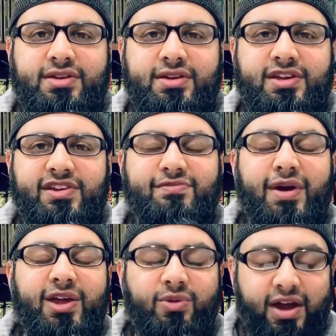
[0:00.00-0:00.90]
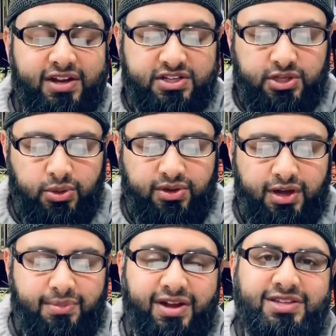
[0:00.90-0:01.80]
give my gratitude
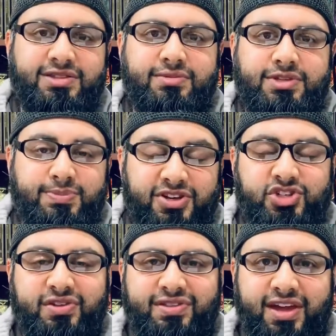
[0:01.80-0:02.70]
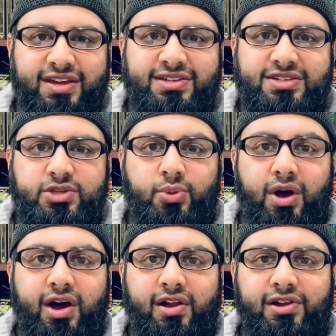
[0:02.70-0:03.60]
and my special thanks to
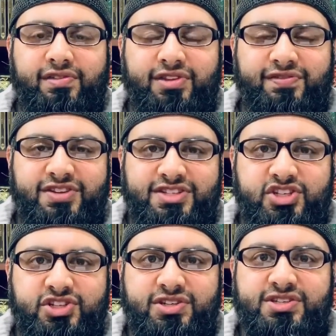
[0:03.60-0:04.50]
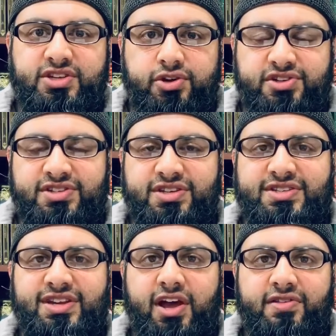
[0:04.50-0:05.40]
all of the physicians, nurses,
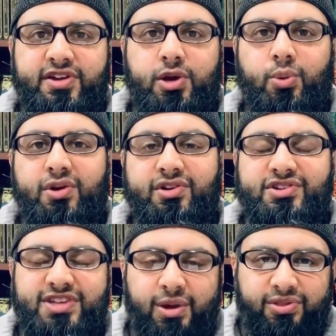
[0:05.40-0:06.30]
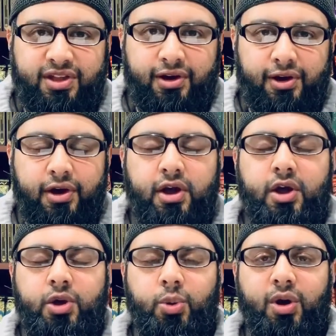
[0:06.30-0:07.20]
and healthcare workers out there
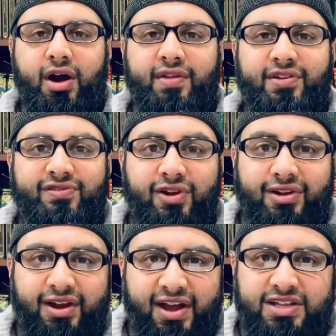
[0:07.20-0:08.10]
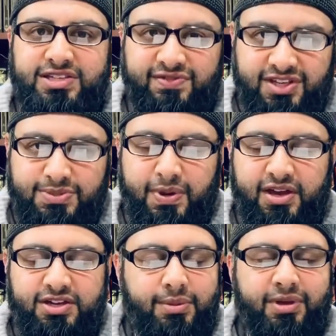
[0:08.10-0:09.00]
who are on the front lines of this
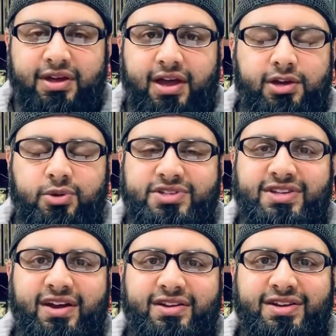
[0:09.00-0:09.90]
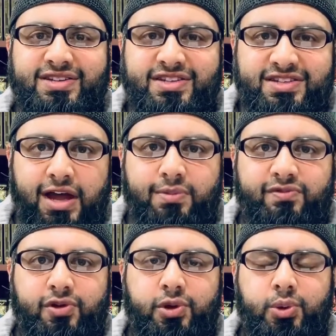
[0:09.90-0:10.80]
pandemic. I know it's not an easy time
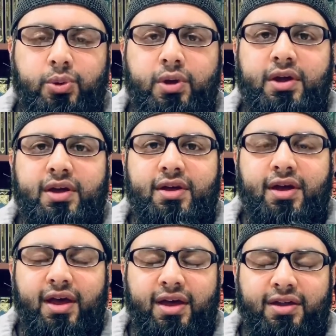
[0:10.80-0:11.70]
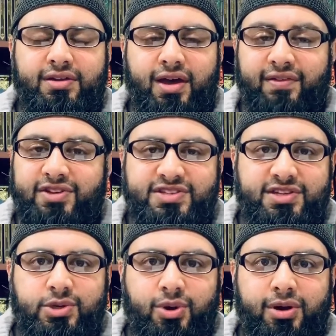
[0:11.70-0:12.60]
for you, and
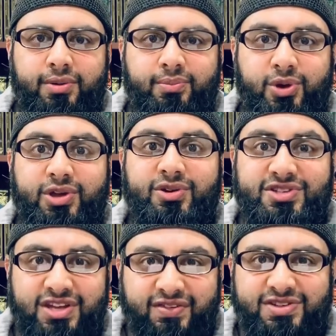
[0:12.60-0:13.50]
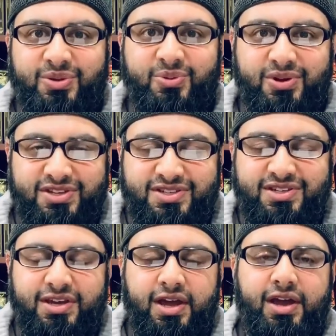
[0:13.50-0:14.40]
obviously you are putting yourselves at
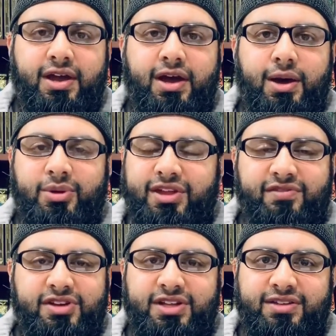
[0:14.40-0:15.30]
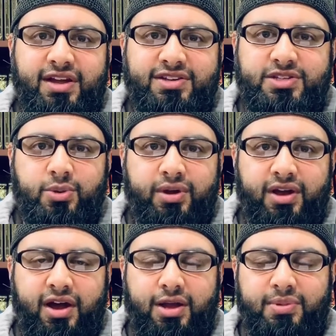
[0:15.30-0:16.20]
risk with everything that is going
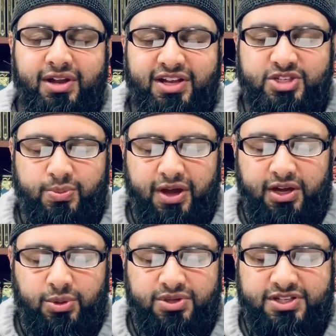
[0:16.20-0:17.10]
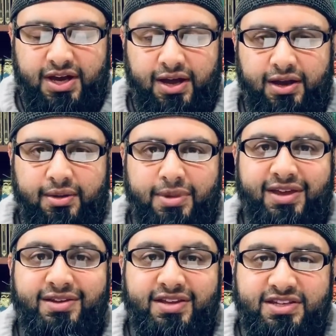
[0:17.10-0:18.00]
on. May Allah subhanahu wa ta'ala
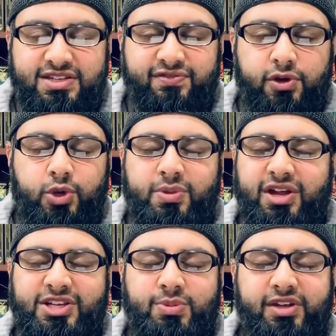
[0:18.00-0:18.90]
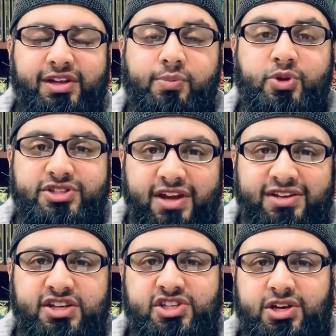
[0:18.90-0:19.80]
make it easy for you. May Allah subhanahu wa ta'ala
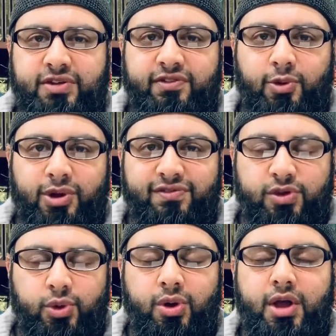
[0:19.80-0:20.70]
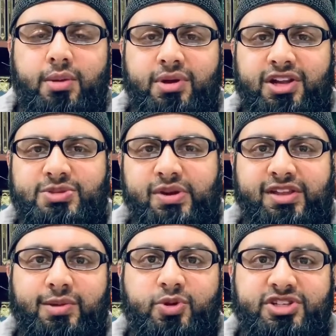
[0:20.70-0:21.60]
protect each and every one of you. May Allah subhanahu wa
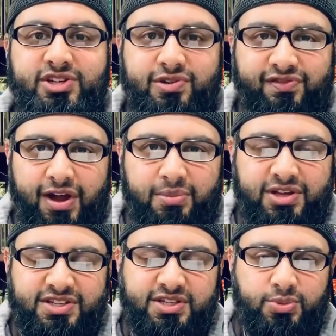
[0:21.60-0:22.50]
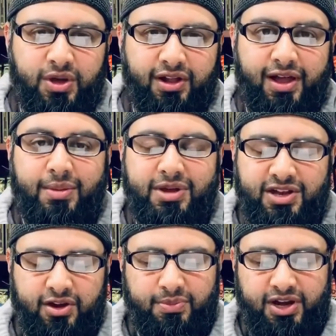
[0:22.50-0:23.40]
ta'ala protect your families as well. Ameen
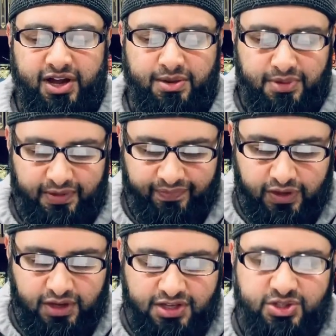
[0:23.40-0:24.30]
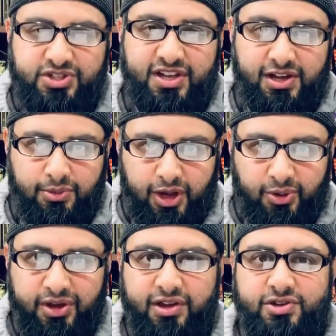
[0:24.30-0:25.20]
ya Rabbil Alameen. So
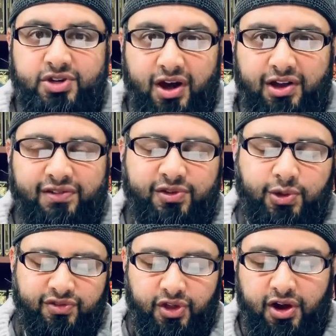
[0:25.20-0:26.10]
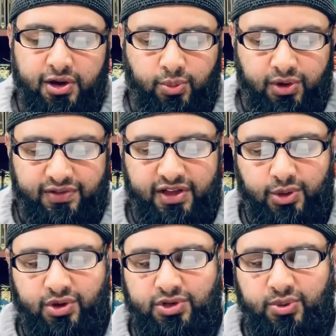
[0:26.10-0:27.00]
jazakallahu khairan to all of you hard work that
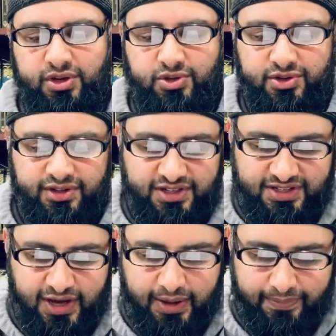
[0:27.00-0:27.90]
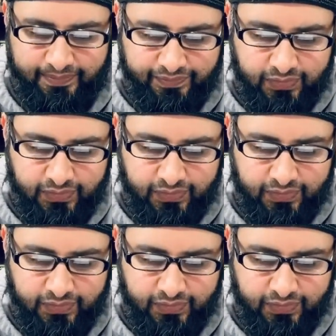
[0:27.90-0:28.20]
you are doing during this time.